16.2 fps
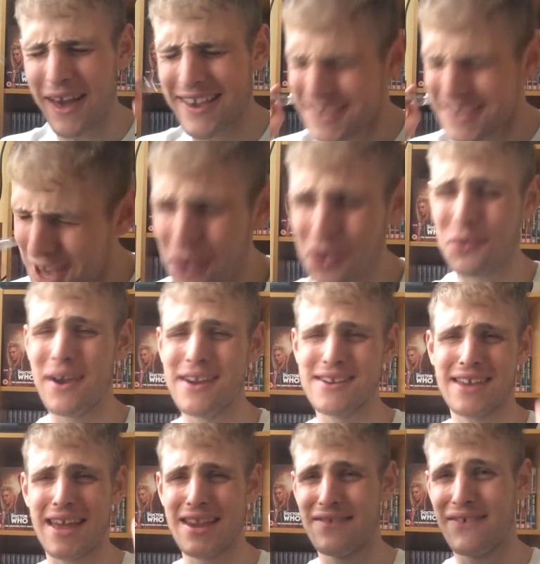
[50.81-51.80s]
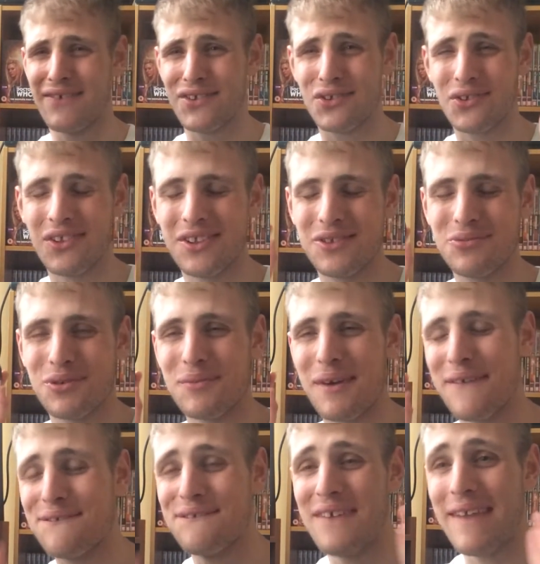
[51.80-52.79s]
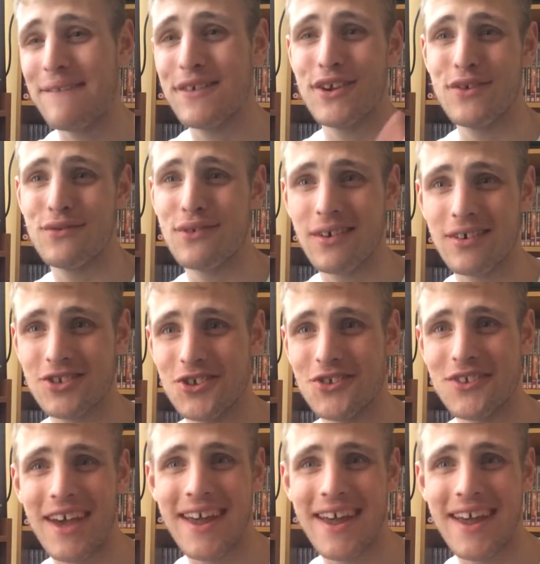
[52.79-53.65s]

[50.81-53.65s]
I cannot wait to get into this because he's one of my favourite new doctors